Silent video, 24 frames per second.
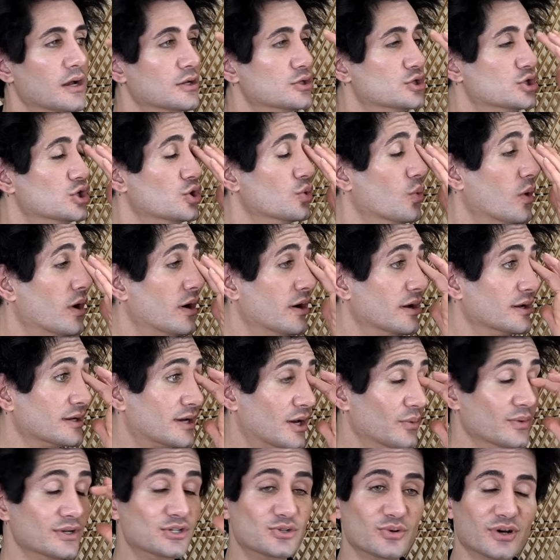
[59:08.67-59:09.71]

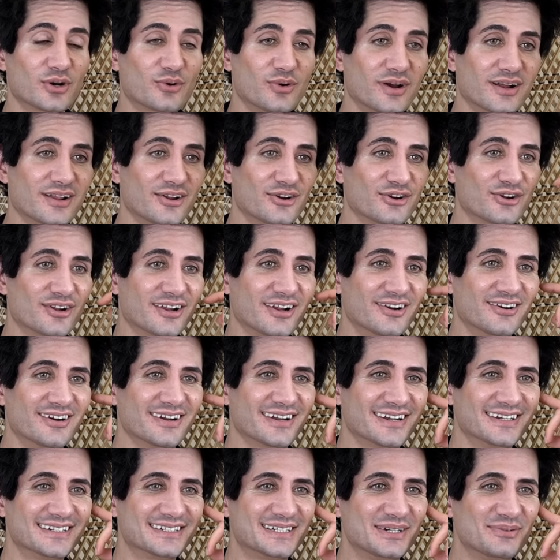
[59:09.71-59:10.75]
Can we do a quick little
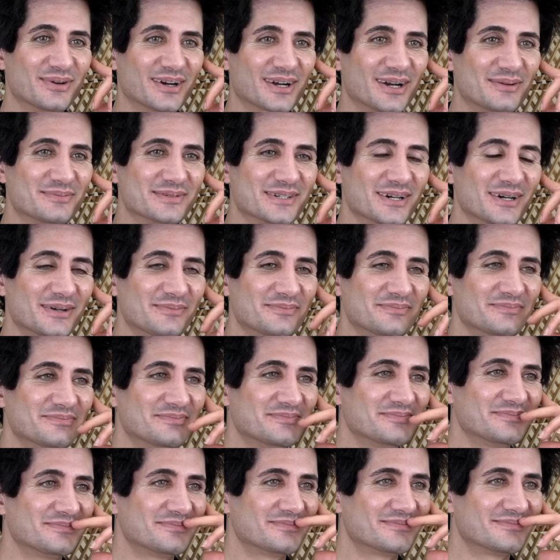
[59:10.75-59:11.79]
clearing and see what comes up?
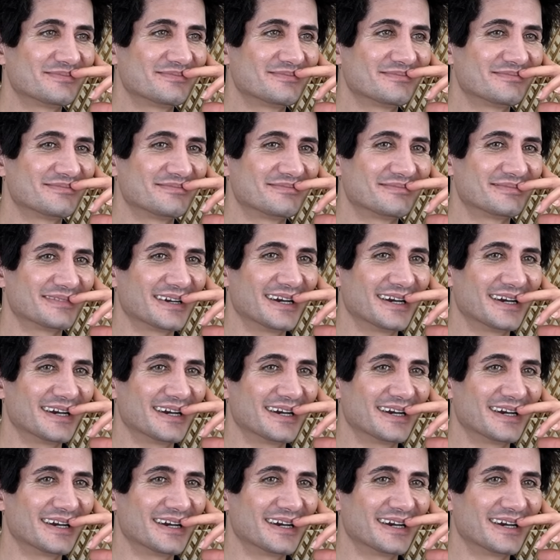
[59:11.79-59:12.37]
Sure. Let's do